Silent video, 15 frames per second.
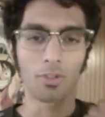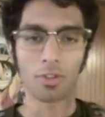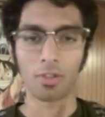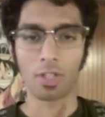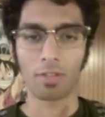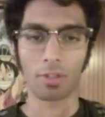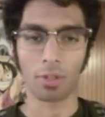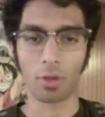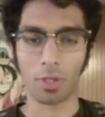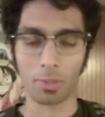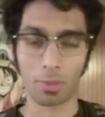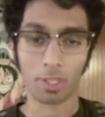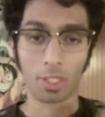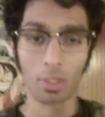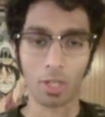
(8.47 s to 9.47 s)
University
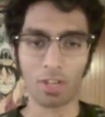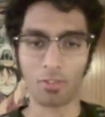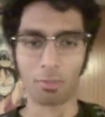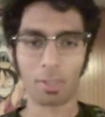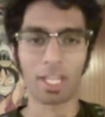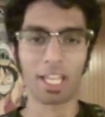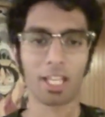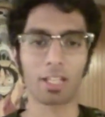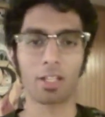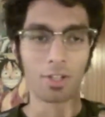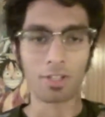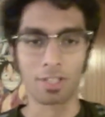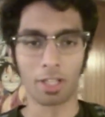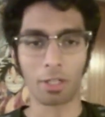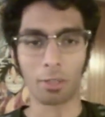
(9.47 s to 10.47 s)
of Illinois with a degree
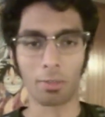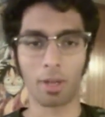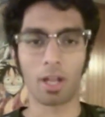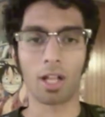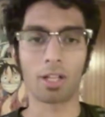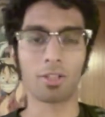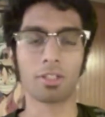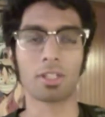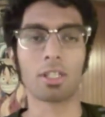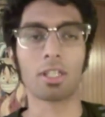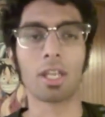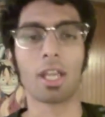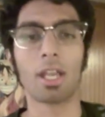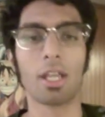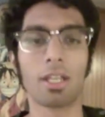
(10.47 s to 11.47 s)
in molecular and cellular
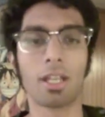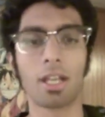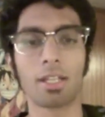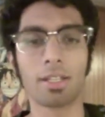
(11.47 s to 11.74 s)
biology,